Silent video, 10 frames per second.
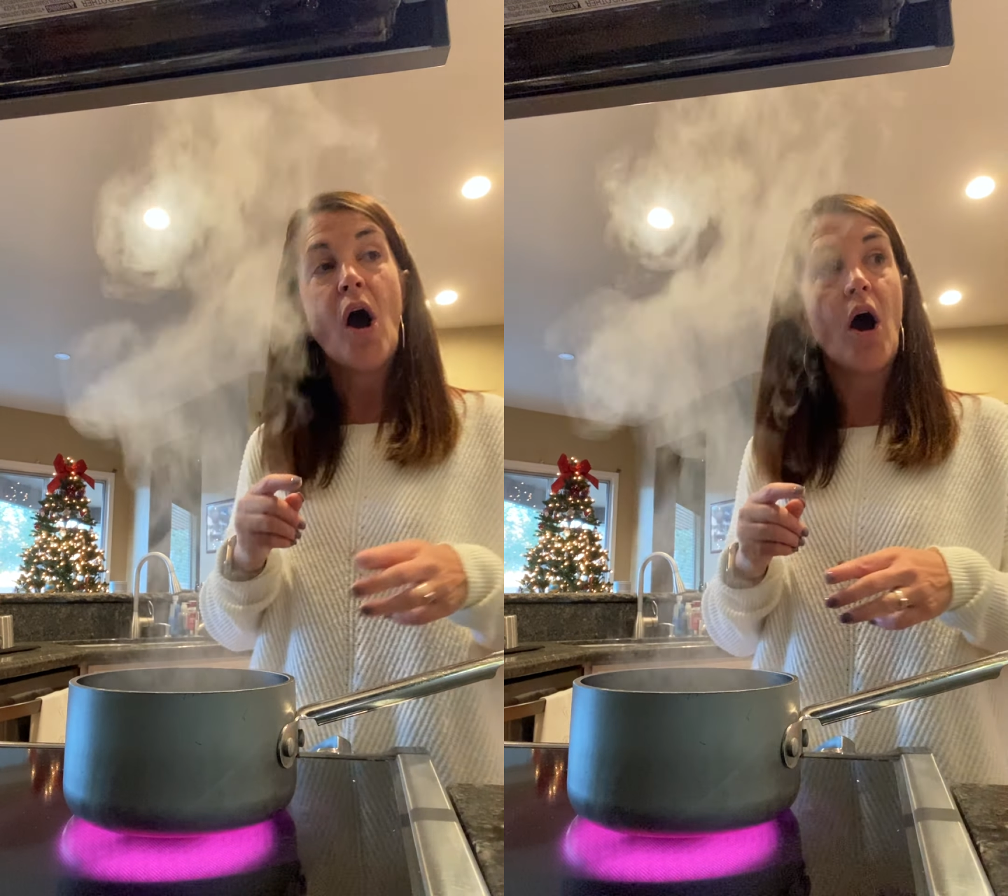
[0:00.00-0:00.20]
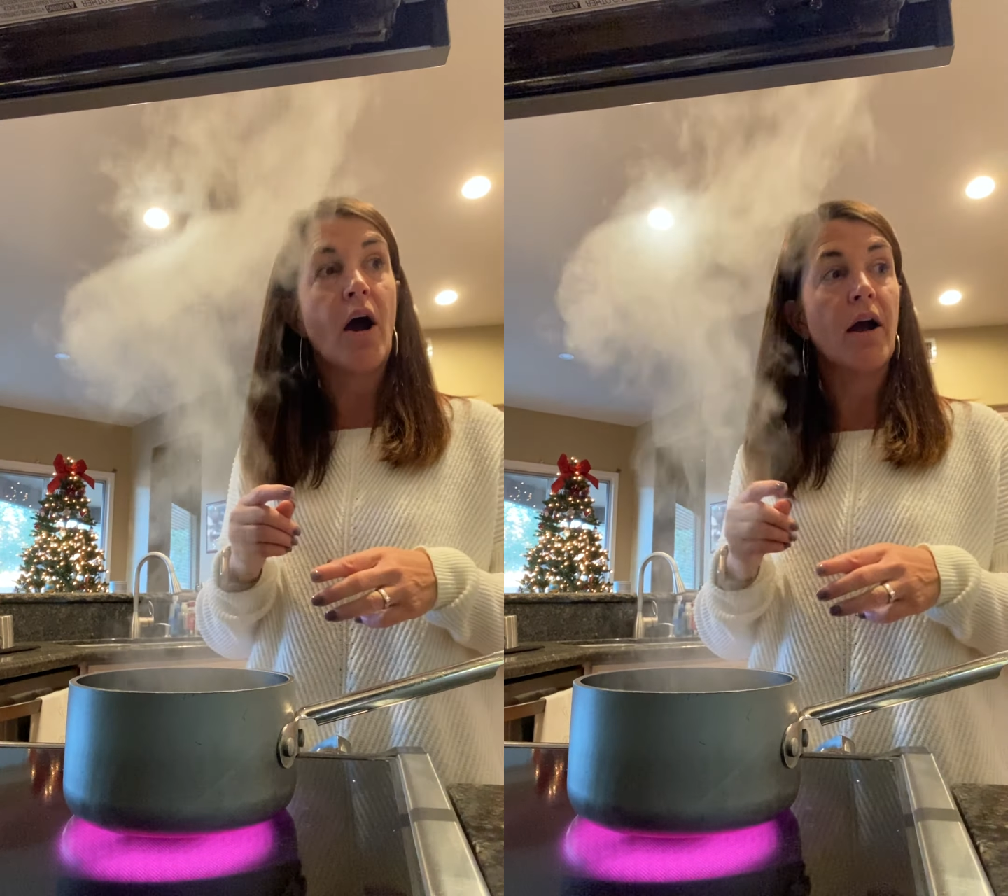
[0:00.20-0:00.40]

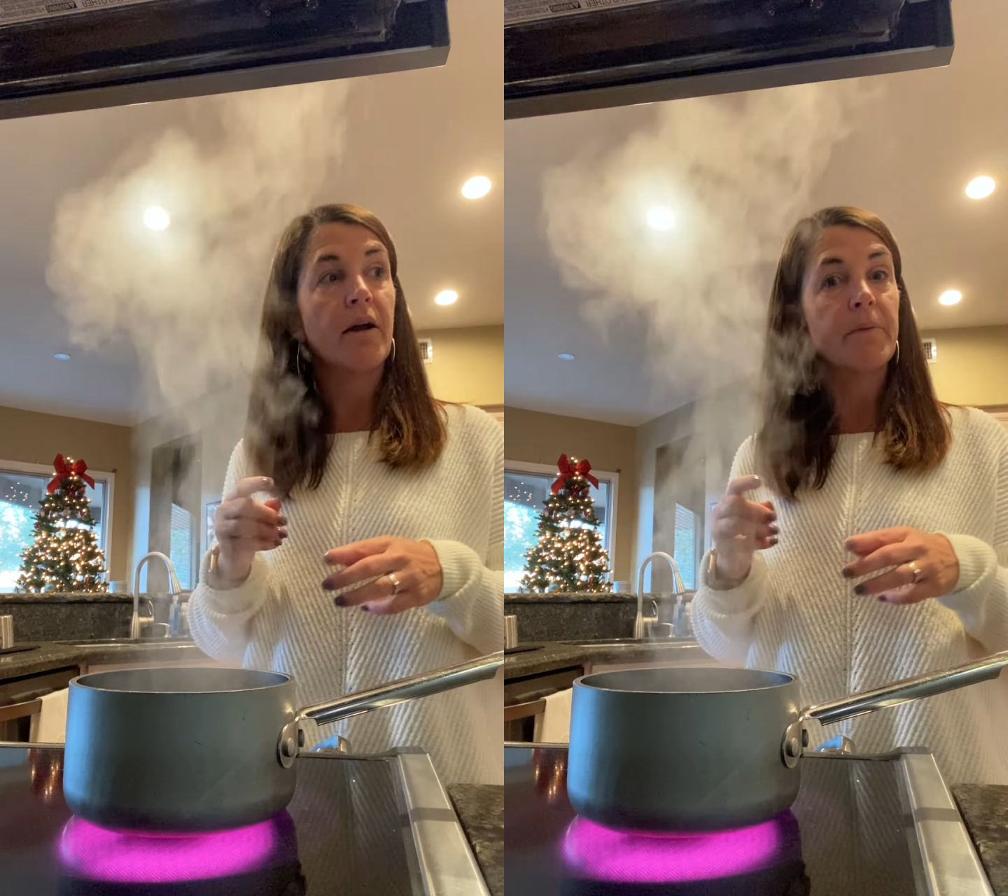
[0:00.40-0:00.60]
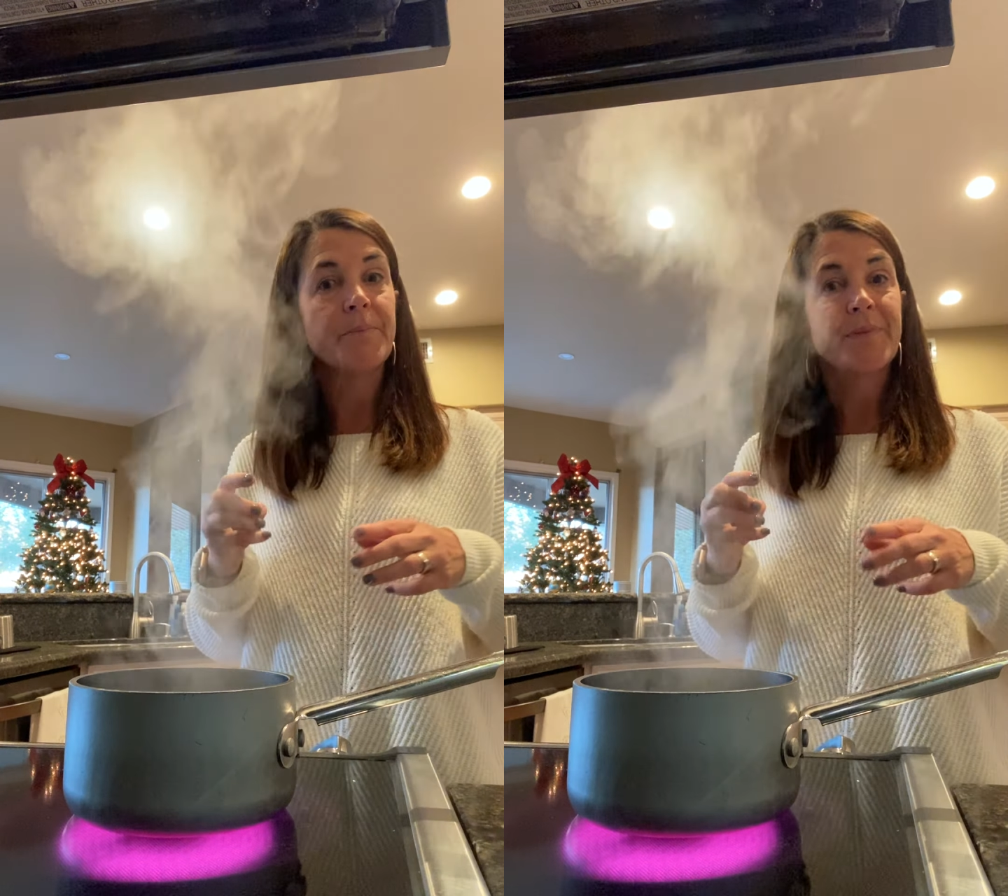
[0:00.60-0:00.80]

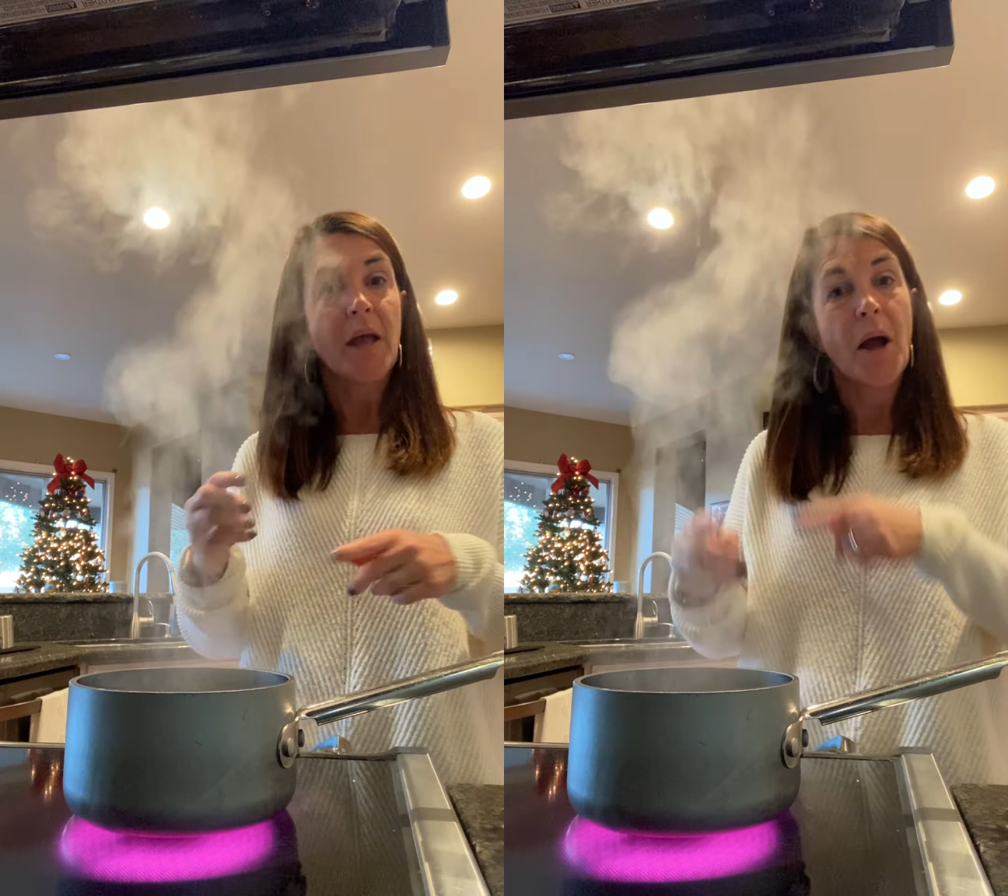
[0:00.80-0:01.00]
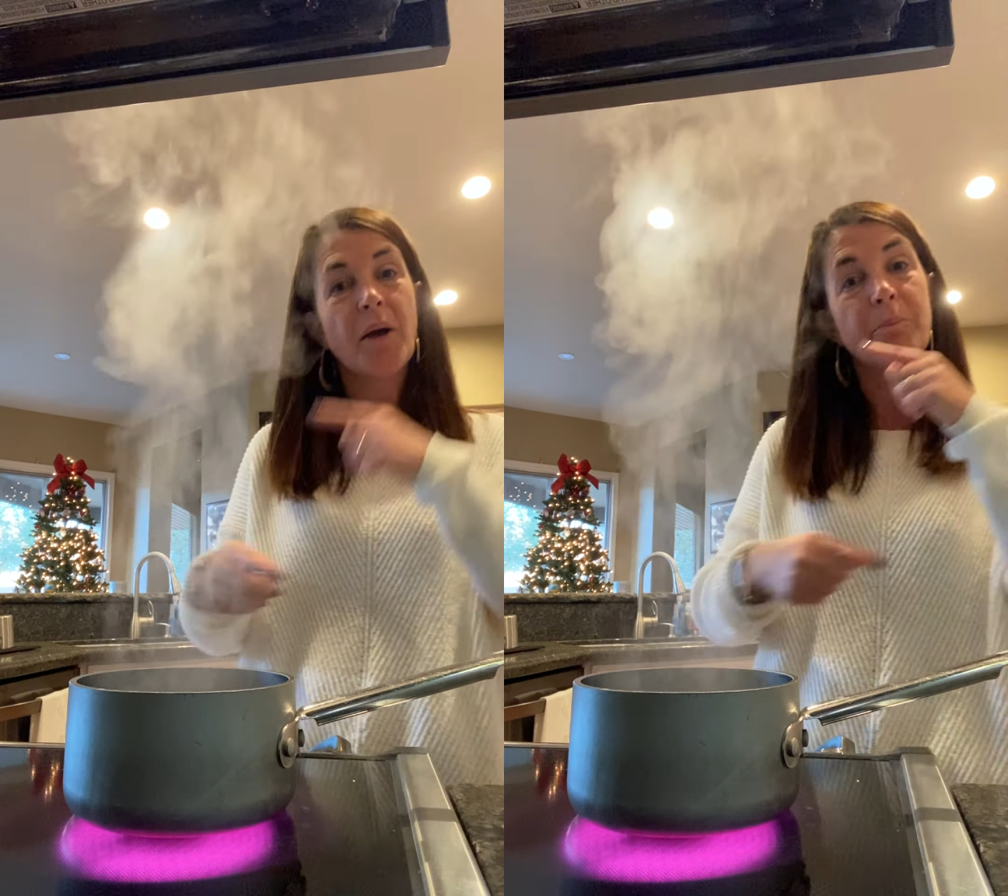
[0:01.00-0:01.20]
are
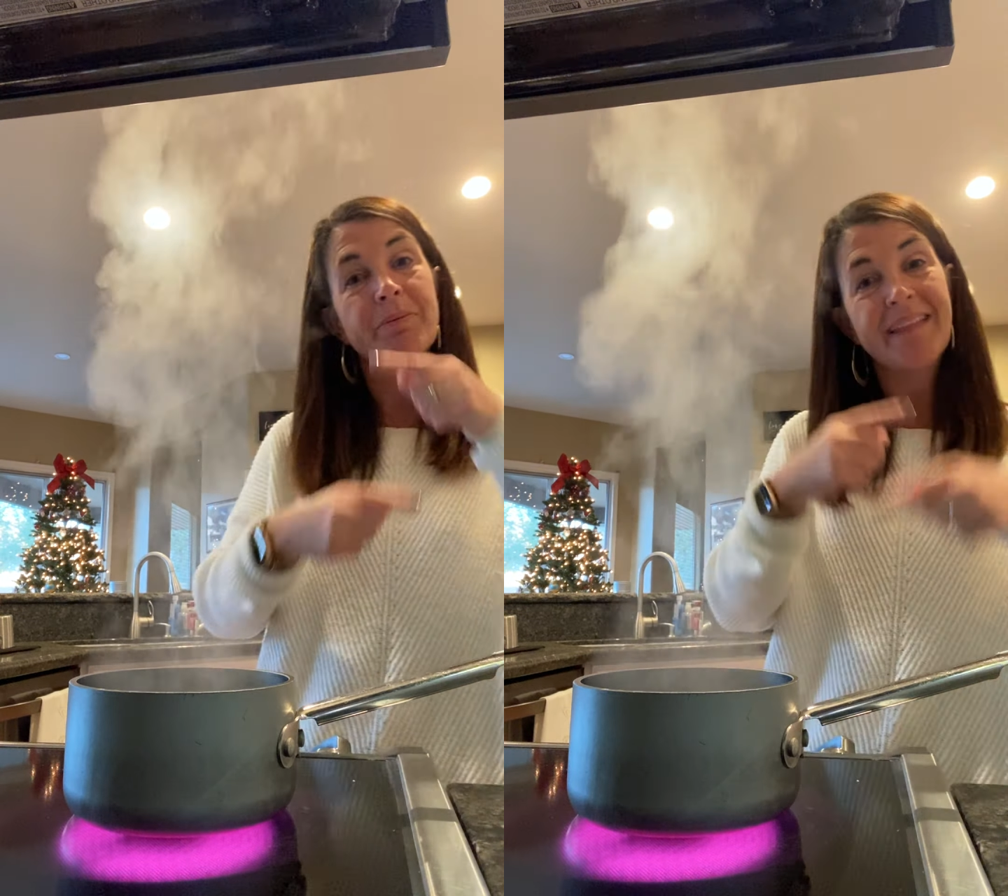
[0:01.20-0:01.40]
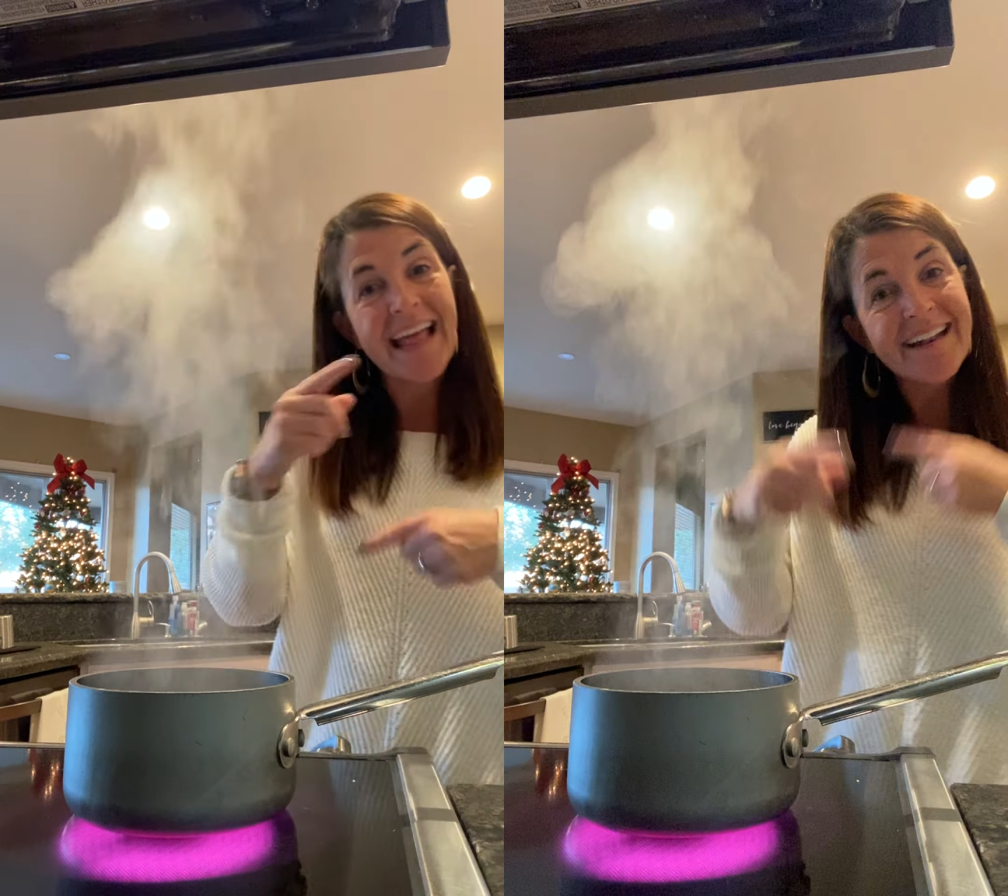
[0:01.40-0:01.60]
are
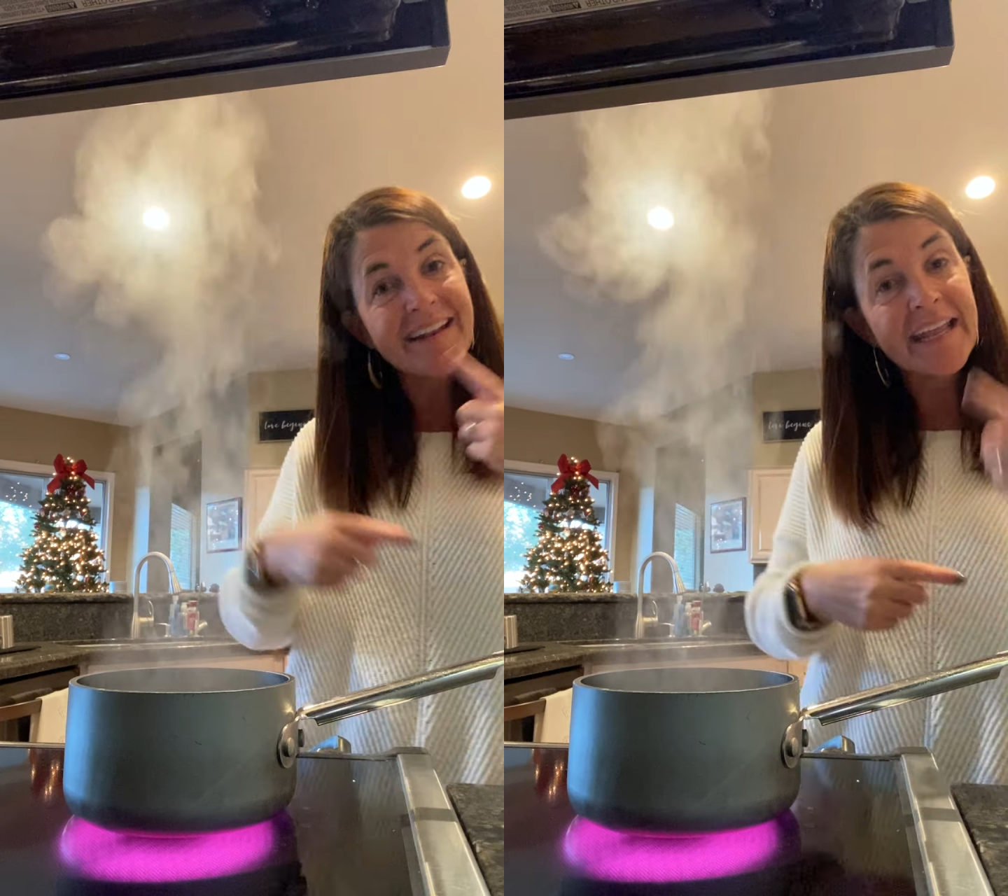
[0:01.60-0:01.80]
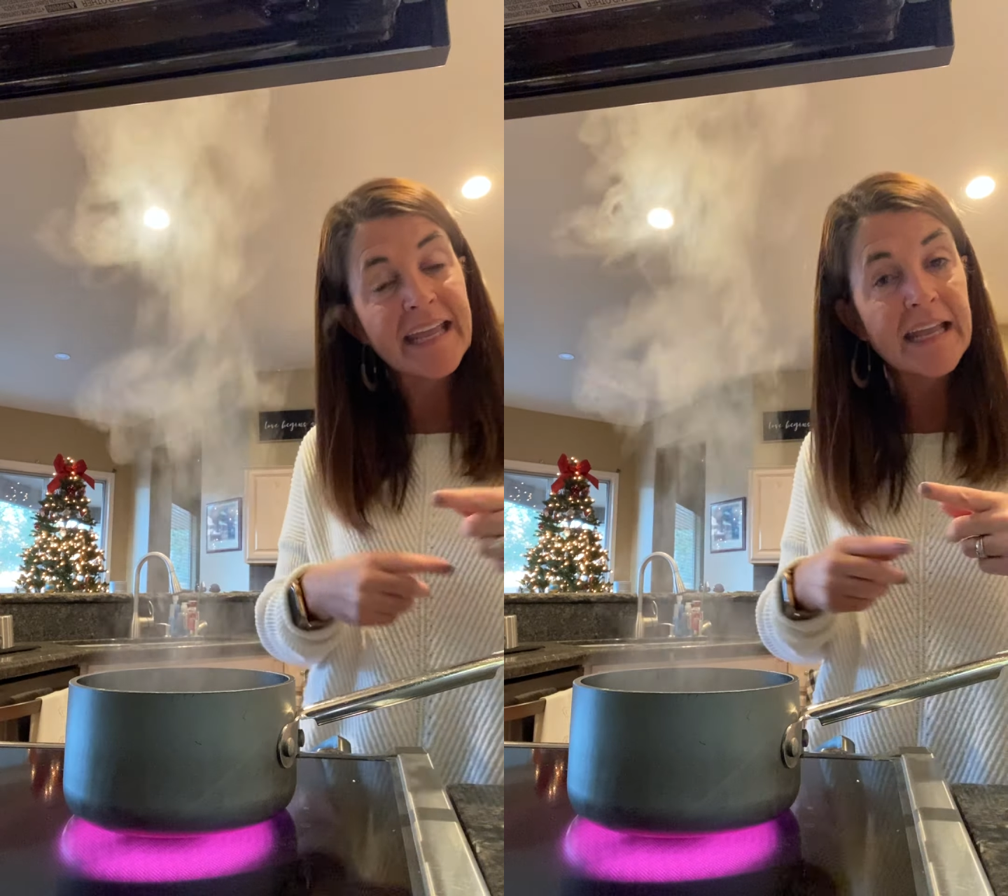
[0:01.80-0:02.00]

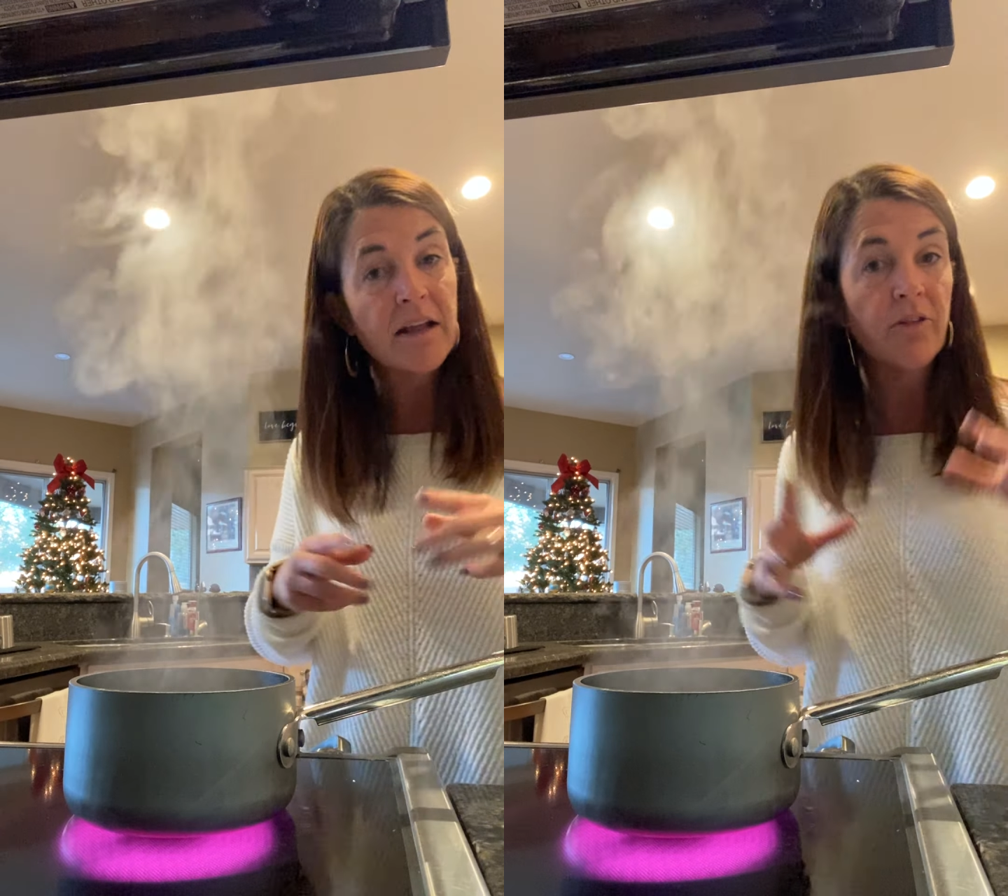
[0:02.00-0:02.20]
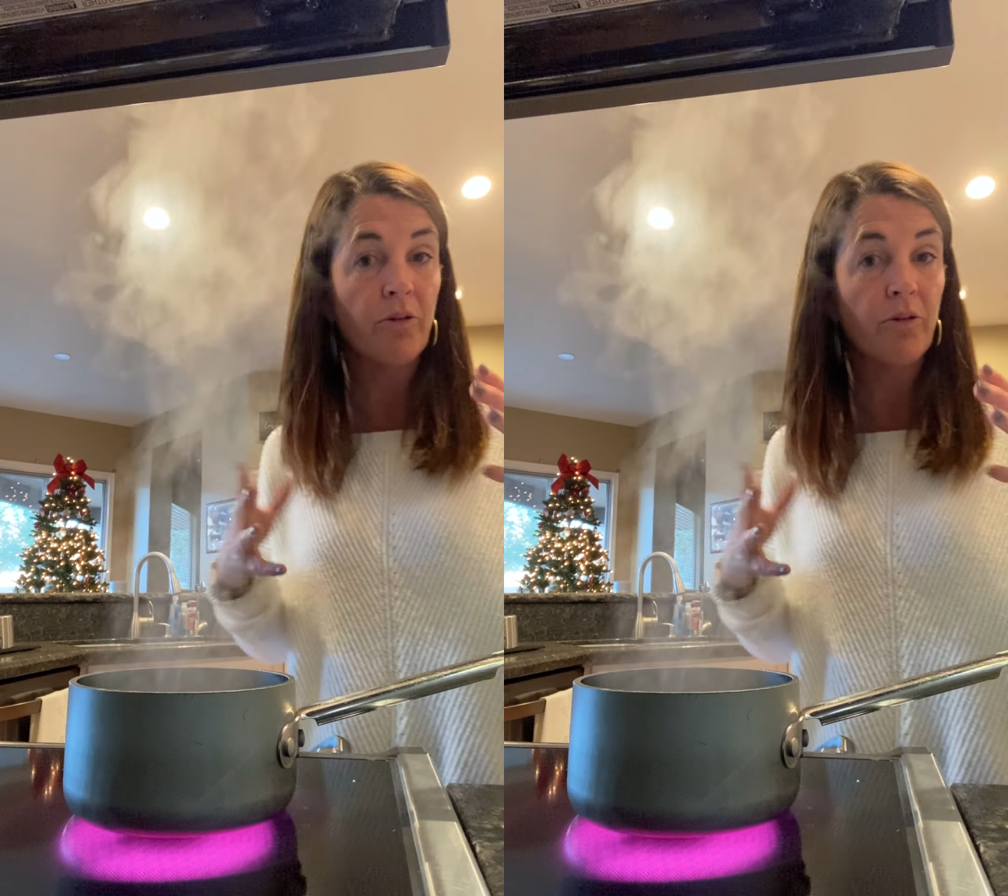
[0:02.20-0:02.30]
blending,